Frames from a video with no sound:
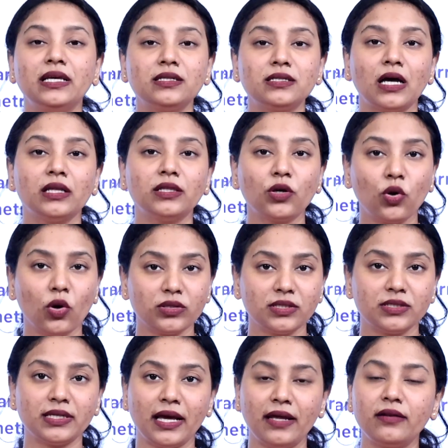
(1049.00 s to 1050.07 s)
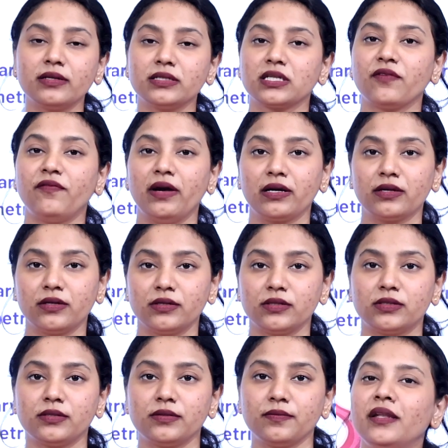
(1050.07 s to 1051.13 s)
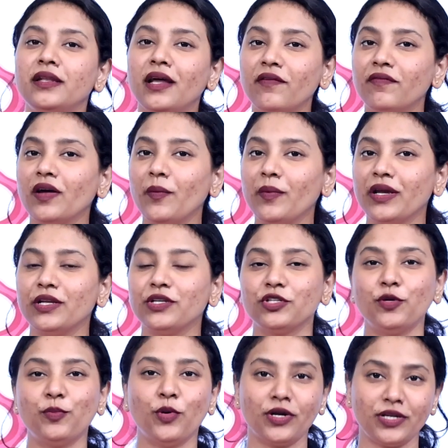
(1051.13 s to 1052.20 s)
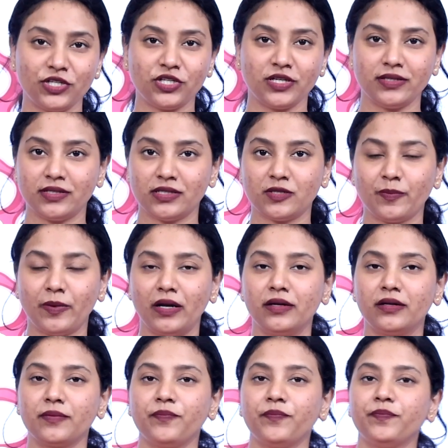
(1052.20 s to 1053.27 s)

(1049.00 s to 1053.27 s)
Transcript: these are the causes and risk factors. Now coming into the body changes part.